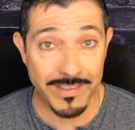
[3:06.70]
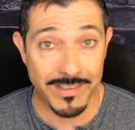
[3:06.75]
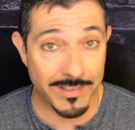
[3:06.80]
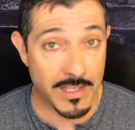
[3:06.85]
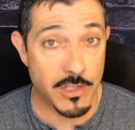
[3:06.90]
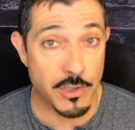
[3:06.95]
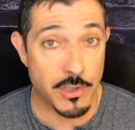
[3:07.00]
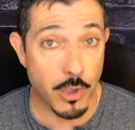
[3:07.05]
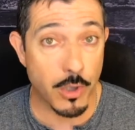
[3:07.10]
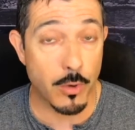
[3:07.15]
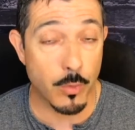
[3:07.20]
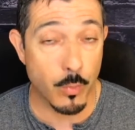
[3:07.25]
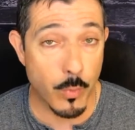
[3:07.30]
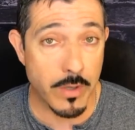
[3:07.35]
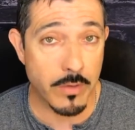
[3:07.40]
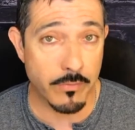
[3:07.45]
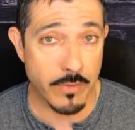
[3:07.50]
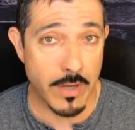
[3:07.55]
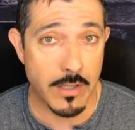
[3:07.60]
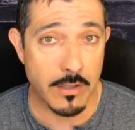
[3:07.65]
teacher or
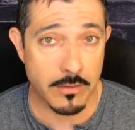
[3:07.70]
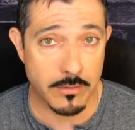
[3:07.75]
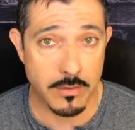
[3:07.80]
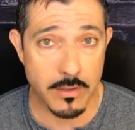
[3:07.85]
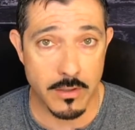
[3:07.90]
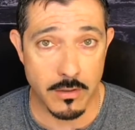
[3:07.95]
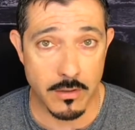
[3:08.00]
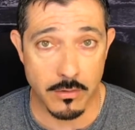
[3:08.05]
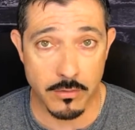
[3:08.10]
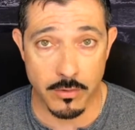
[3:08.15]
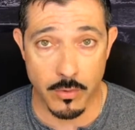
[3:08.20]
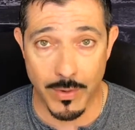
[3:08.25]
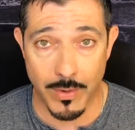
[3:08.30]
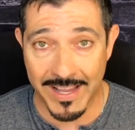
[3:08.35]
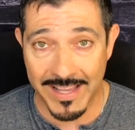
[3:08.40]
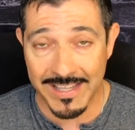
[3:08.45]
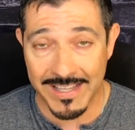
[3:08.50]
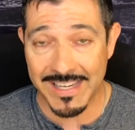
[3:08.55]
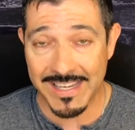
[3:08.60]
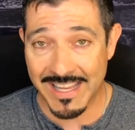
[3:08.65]
one volunteer. So
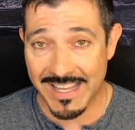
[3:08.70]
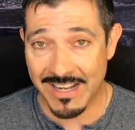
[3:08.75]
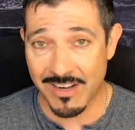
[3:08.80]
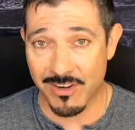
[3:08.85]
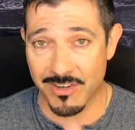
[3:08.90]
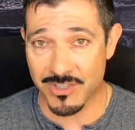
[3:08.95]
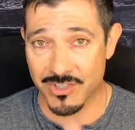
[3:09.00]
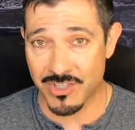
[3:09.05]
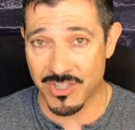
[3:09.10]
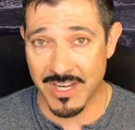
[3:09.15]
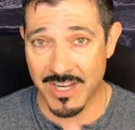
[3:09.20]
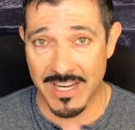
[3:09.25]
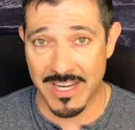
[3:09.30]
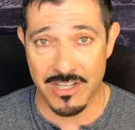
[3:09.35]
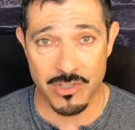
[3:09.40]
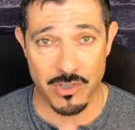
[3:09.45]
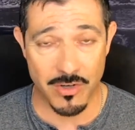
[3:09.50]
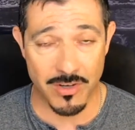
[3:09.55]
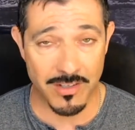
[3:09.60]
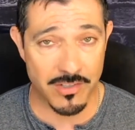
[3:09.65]
any
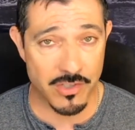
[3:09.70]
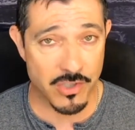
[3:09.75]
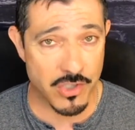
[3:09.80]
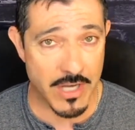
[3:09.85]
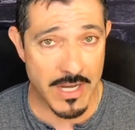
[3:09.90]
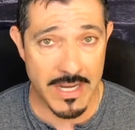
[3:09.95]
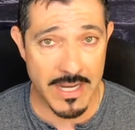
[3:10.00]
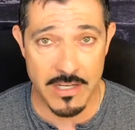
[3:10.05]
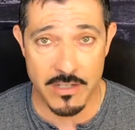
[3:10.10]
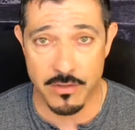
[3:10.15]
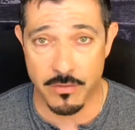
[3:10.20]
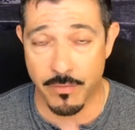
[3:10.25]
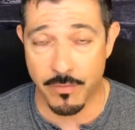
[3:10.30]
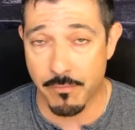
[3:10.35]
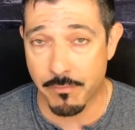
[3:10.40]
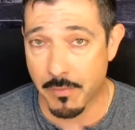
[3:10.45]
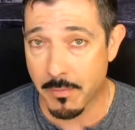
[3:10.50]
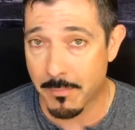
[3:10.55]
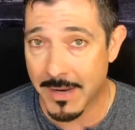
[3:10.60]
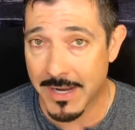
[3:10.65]
interchange or exchange of
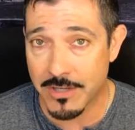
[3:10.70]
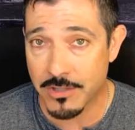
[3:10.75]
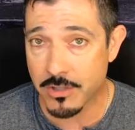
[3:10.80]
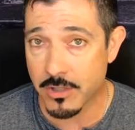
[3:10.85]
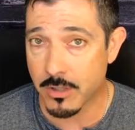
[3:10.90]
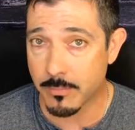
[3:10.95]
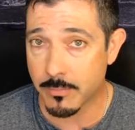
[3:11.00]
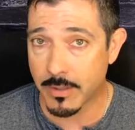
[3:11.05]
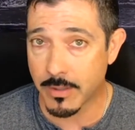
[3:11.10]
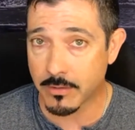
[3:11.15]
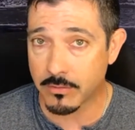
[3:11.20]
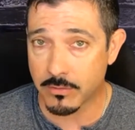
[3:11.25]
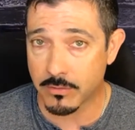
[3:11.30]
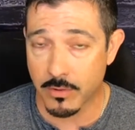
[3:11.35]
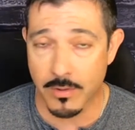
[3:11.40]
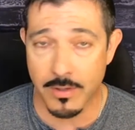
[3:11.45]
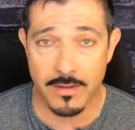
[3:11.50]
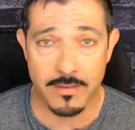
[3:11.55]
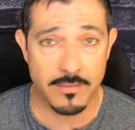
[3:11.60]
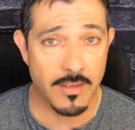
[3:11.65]
information among
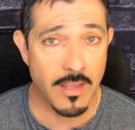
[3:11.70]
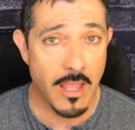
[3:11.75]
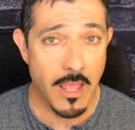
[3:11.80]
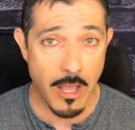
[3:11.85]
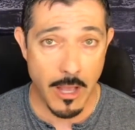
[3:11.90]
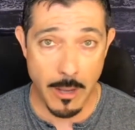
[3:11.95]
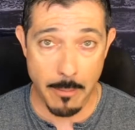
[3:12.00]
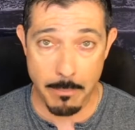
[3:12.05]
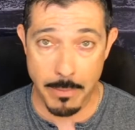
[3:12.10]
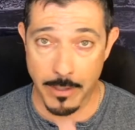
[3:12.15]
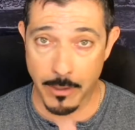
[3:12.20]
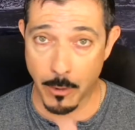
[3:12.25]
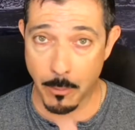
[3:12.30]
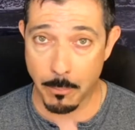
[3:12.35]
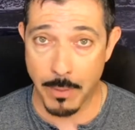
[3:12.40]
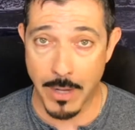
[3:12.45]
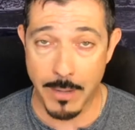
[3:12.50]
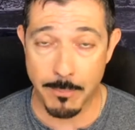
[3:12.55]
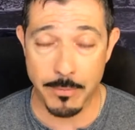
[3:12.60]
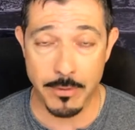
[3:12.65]
students, a bigger
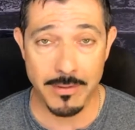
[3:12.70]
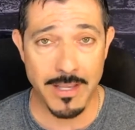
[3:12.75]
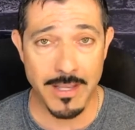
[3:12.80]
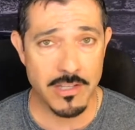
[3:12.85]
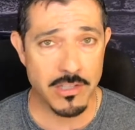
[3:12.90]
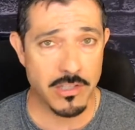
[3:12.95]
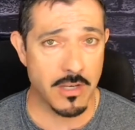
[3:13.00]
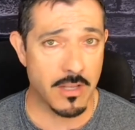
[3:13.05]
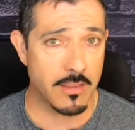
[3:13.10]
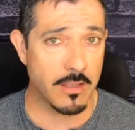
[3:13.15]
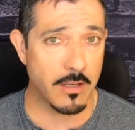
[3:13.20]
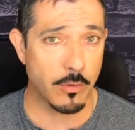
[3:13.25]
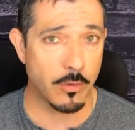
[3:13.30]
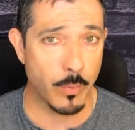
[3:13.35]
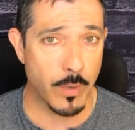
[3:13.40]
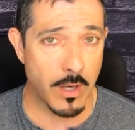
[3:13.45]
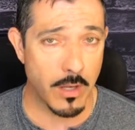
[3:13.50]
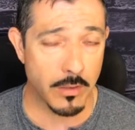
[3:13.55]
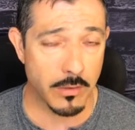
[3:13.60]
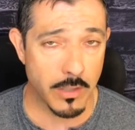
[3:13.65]
population and things
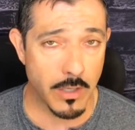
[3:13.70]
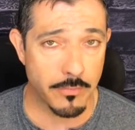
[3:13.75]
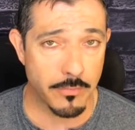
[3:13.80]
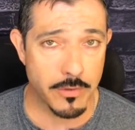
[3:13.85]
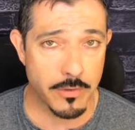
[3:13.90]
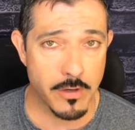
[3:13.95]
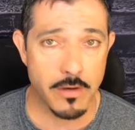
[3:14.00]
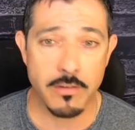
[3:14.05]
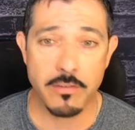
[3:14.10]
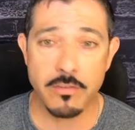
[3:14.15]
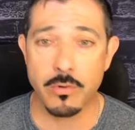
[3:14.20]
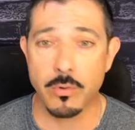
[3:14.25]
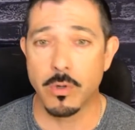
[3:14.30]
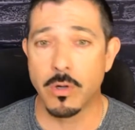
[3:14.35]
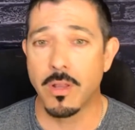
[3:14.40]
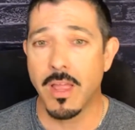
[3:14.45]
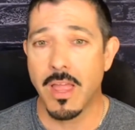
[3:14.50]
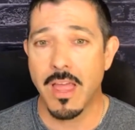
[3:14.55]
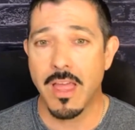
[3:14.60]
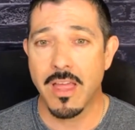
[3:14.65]
we all love during
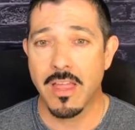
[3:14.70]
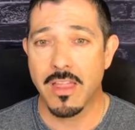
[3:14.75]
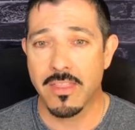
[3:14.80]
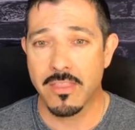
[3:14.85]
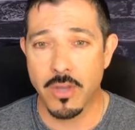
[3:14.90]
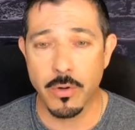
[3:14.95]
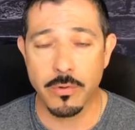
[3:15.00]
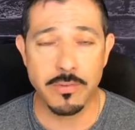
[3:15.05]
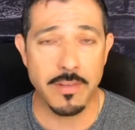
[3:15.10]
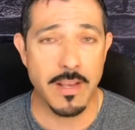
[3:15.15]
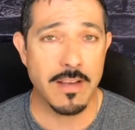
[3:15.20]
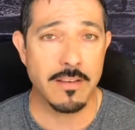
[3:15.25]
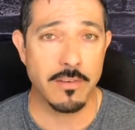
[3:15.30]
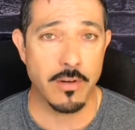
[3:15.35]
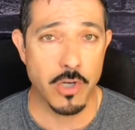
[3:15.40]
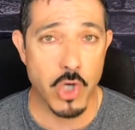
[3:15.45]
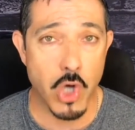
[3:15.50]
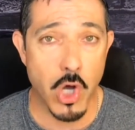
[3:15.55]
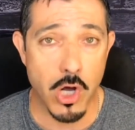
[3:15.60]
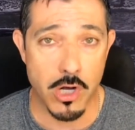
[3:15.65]
school, those days
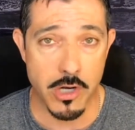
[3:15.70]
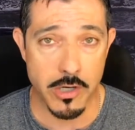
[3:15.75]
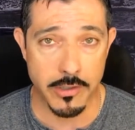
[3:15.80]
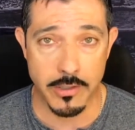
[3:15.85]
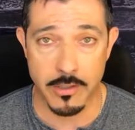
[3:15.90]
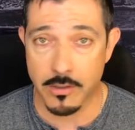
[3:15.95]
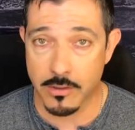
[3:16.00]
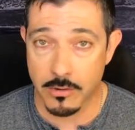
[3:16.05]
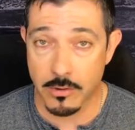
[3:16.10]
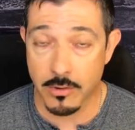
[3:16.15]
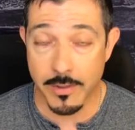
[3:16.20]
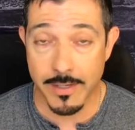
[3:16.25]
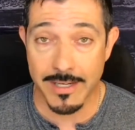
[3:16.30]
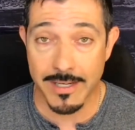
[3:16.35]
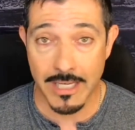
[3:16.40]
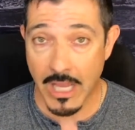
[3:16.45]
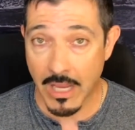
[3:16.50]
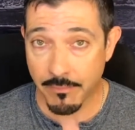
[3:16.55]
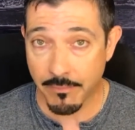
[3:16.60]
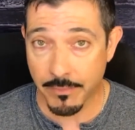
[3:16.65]
are gone,
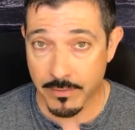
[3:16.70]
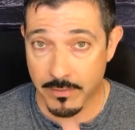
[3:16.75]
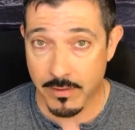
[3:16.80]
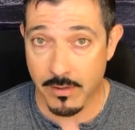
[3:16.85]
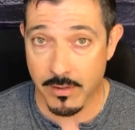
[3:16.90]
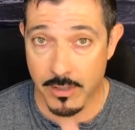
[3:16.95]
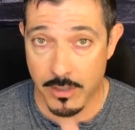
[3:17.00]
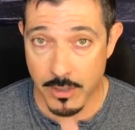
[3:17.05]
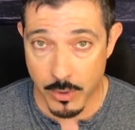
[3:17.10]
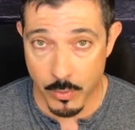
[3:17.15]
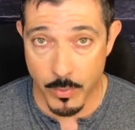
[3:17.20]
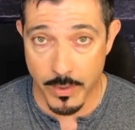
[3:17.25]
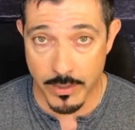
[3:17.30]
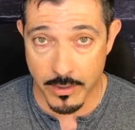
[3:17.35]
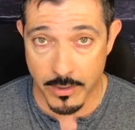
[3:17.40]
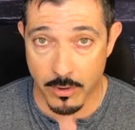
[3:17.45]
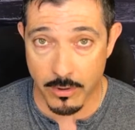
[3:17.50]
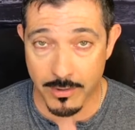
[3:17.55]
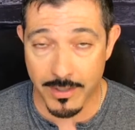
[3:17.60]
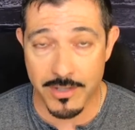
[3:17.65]
including cafeteria. You want
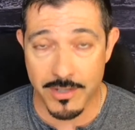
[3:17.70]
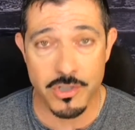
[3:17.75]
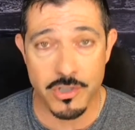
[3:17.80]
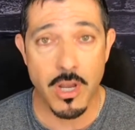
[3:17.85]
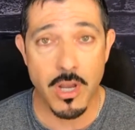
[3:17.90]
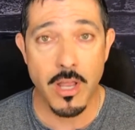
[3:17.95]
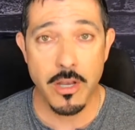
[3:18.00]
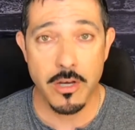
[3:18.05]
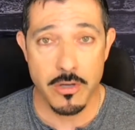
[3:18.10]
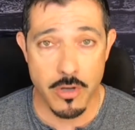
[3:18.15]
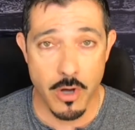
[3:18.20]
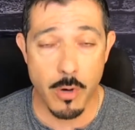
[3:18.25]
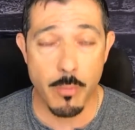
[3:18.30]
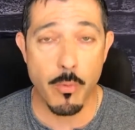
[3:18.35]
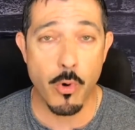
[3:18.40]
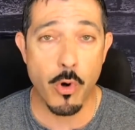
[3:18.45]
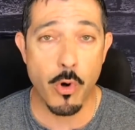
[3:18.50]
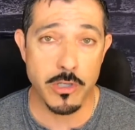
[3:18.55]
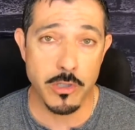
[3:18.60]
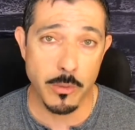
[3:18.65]
to go to lunch? No
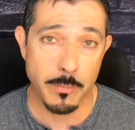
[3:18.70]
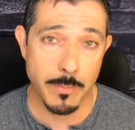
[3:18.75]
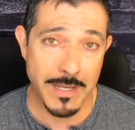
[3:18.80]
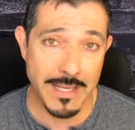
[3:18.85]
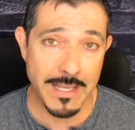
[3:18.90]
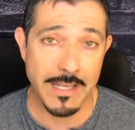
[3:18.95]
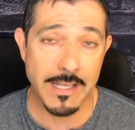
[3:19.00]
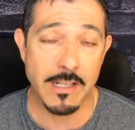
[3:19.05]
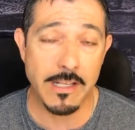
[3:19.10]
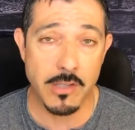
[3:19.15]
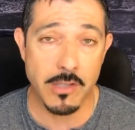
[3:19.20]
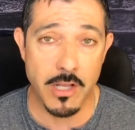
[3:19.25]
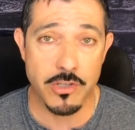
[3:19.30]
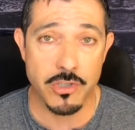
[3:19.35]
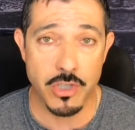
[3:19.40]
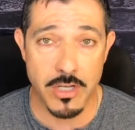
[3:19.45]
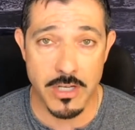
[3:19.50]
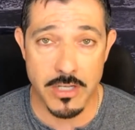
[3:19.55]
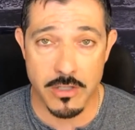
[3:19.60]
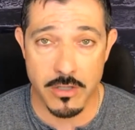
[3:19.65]
more. You'll be eating
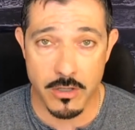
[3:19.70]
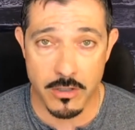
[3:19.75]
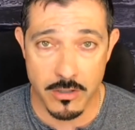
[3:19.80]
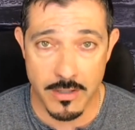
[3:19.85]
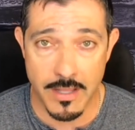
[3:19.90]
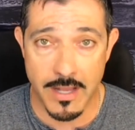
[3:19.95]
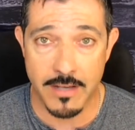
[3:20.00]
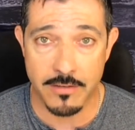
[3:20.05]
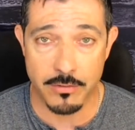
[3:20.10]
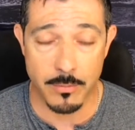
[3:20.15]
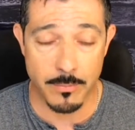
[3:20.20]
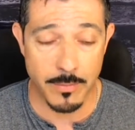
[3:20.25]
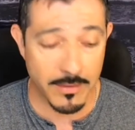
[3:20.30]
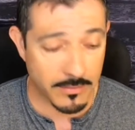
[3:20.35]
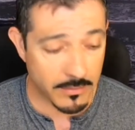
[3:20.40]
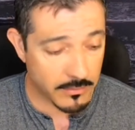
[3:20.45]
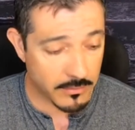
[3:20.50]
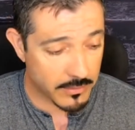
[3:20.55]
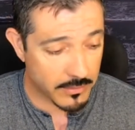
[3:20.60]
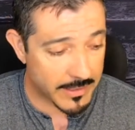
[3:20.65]
lunch in your classroom.
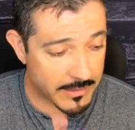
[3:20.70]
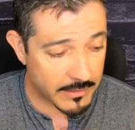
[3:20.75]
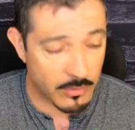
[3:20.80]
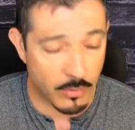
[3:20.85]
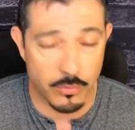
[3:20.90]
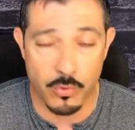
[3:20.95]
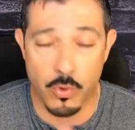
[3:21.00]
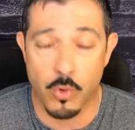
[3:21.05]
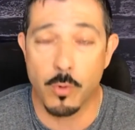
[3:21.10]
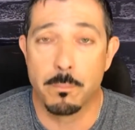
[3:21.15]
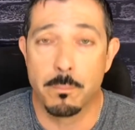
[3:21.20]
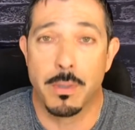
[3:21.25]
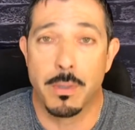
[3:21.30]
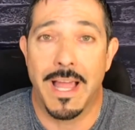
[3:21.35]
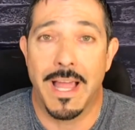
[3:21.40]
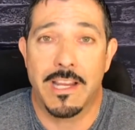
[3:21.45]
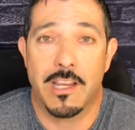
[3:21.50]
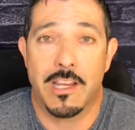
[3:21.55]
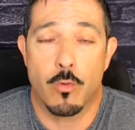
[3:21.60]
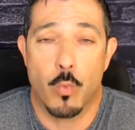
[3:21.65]
This is like those old
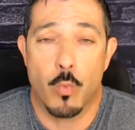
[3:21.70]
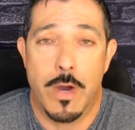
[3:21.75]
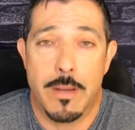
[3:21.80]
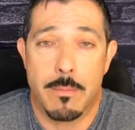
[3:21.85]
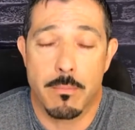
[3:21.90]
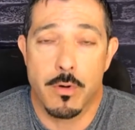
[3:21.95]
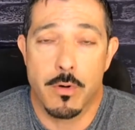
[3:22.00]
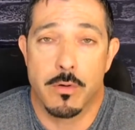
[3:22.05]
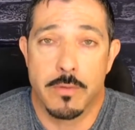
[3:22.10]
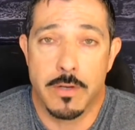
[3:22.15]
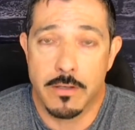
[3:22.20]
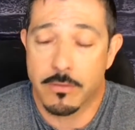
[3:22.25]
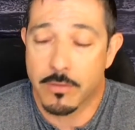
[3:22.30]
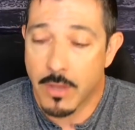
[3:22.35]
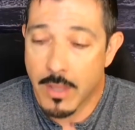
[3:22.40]
black and white movies